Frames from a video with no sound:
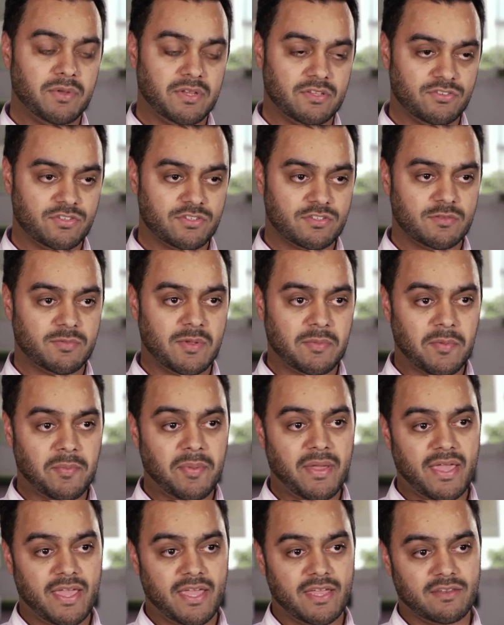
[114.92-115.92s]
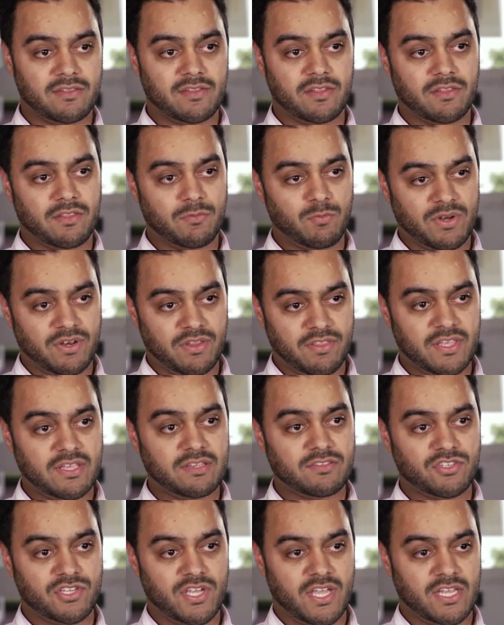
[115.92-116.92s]
but it's just to be prepared that when
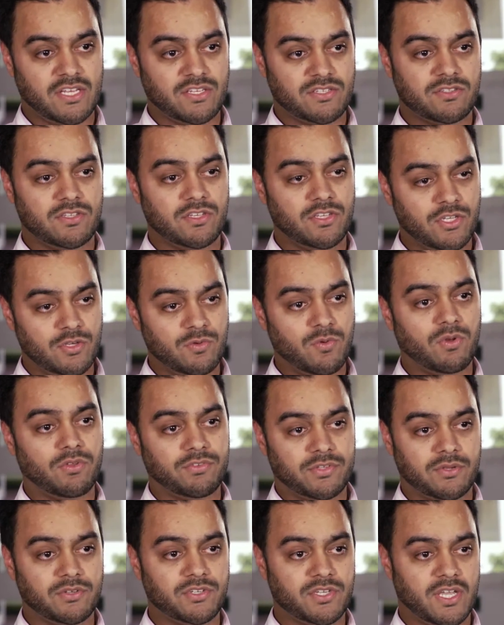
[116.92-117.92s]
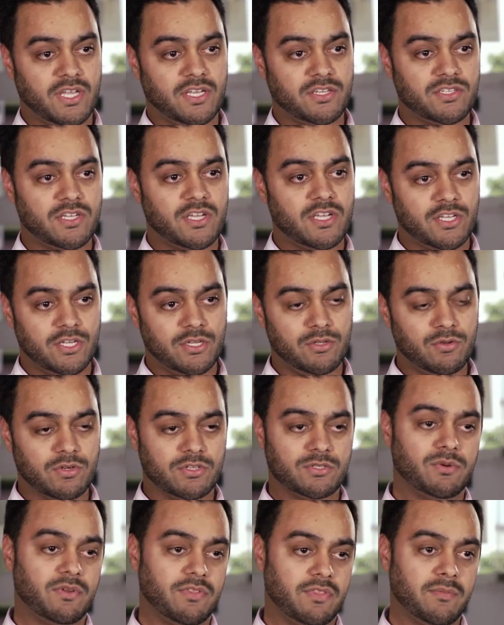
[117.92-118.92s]
things change, that you also change. You look
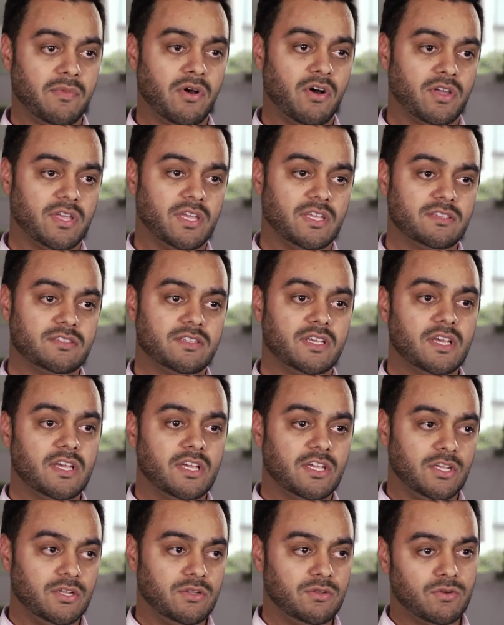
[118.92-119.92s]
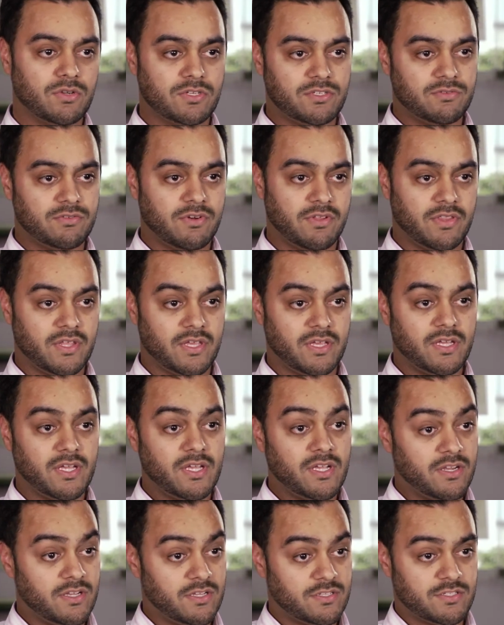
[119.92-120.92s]
to other markets, you look to other
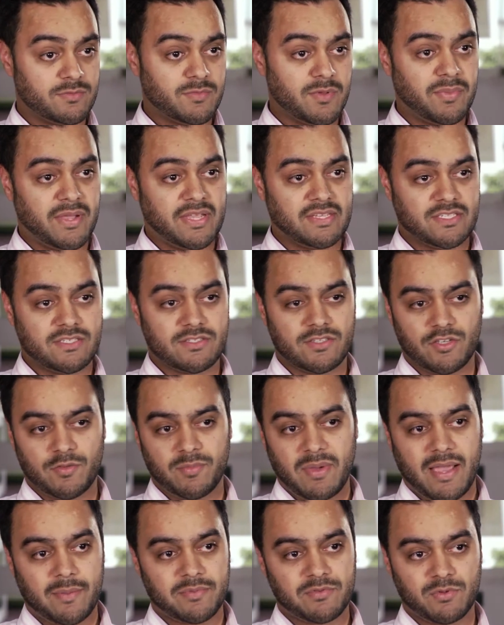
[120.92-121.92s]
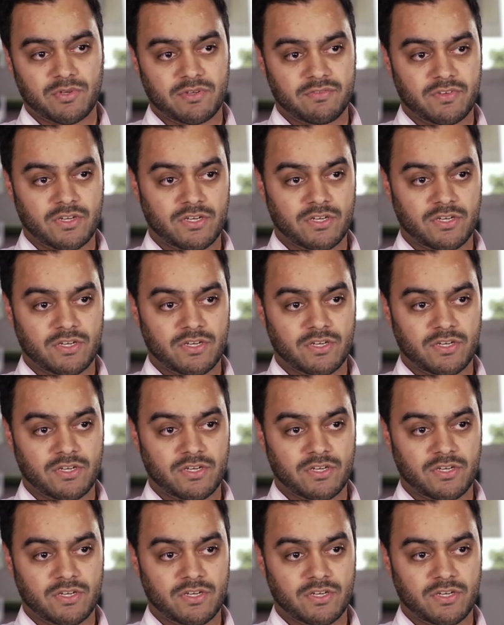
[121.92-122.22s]
customer bases that you perhaps would have